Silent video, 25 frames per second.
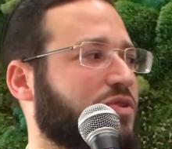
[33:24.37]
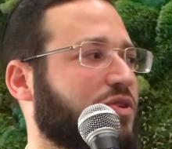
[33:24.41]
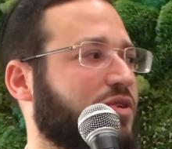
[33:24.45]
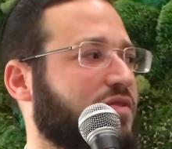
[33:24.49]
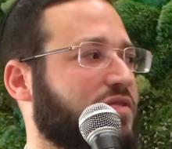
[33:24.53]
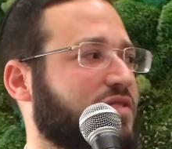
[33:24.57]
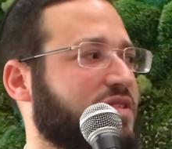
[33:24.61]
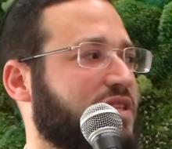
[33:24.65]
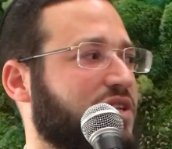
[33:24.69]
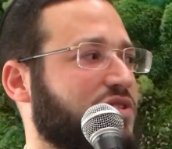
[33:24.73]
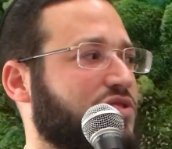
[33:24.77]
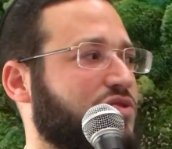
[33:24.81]

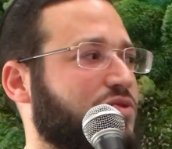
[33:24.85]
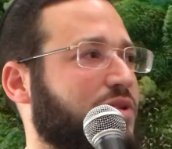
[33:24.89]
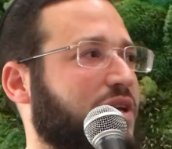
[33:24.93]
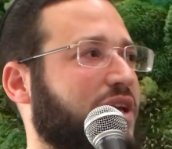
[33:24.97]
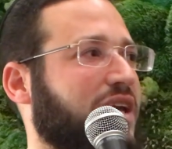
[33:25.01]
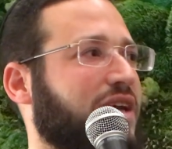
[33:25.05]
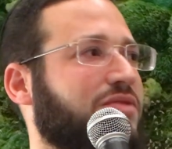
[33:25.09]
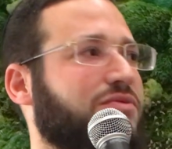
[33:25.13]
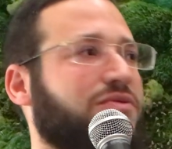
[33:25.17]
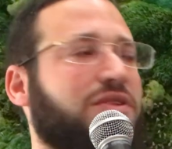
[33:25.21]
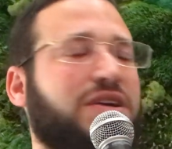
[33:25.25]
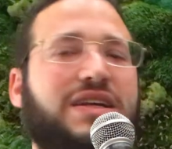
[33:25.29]
So the Baal
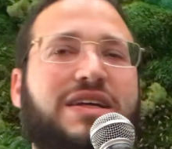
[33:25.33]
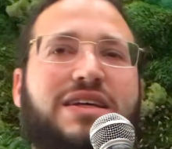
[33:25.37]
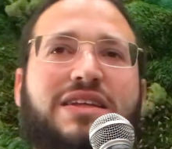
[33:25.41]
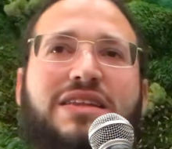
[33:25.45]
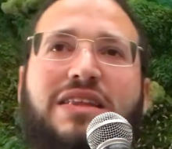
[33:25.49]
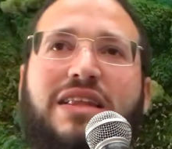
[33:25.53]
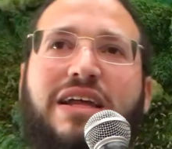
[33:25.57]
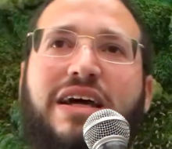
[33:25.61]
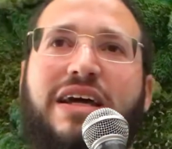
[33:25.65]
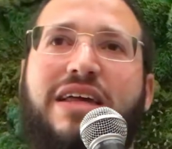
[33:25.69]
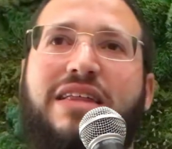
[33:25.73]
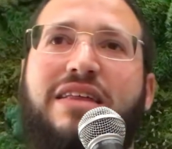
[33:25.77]
Shem Tov
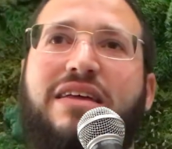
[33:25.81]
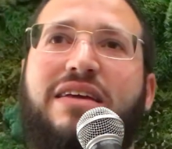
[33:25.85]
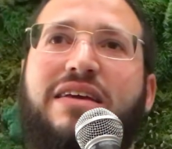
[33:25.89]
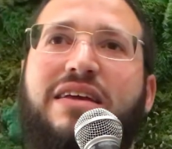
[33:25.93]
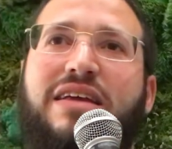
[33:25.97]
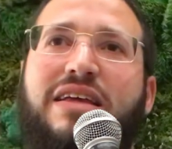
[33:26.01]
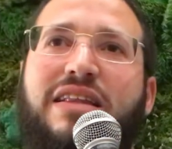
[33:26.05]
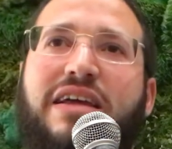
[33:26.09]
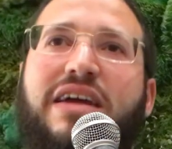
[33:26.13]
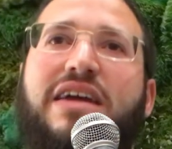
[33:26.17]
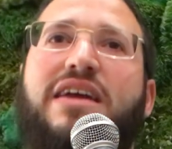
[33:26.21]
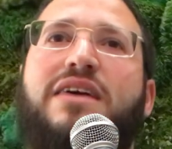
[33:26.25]
says you can't
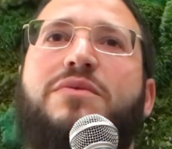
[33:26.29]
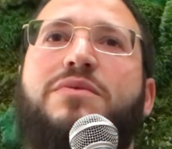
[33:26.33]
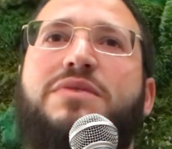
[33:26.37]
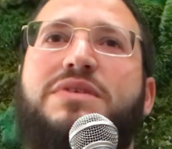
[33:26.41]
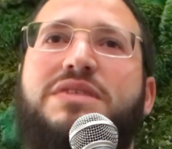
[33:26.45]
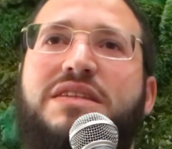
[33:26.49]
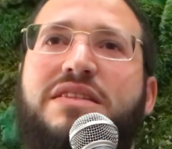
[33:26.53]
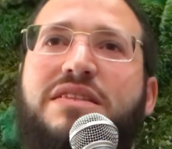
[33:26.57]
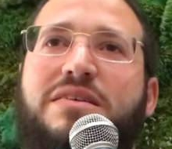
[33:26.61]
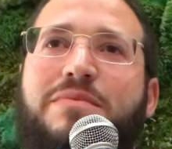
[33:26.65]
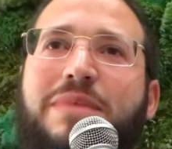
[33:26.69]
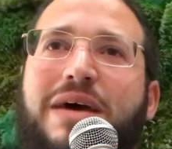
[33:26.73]
read it like
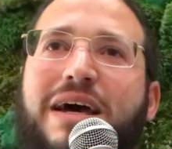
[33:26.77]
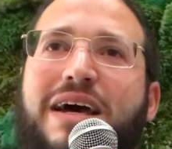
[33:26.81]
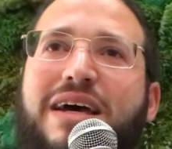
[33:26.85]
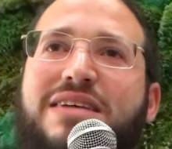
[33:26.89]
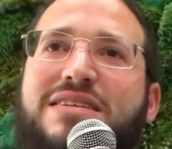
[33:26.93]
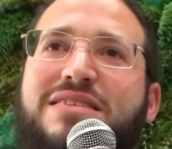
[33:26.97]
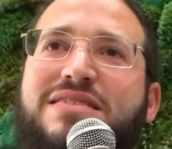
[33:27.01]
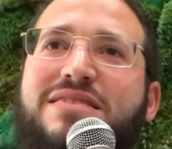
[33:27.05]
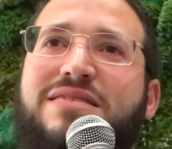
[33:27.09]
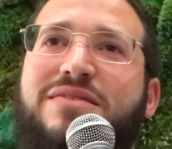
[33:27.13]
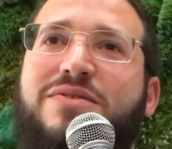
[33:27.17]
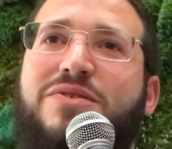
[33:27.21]

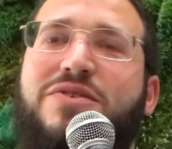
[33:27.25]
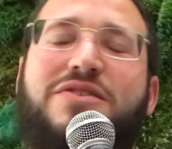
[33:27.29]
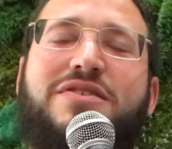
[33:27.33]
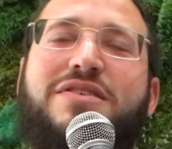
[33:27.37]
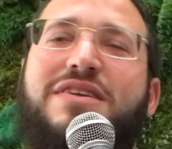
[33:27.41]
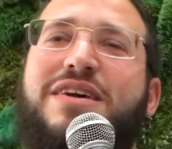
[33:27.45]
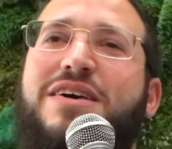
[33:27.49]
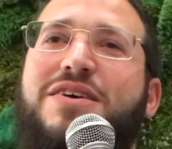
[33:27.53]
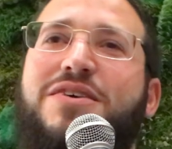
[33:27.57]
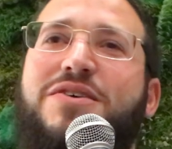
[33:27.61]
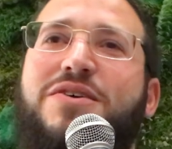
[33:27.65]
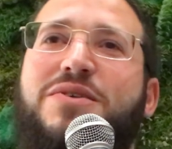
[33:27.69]
it was in the
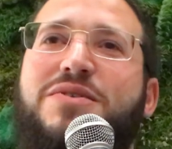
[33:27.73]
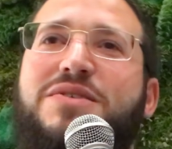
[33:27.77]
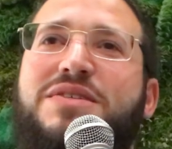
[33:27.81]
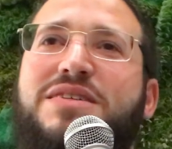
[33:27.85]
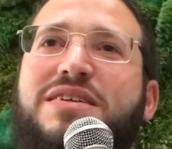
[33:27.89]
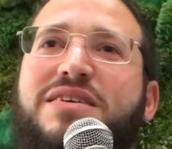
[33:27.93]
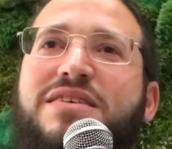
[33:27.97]
past,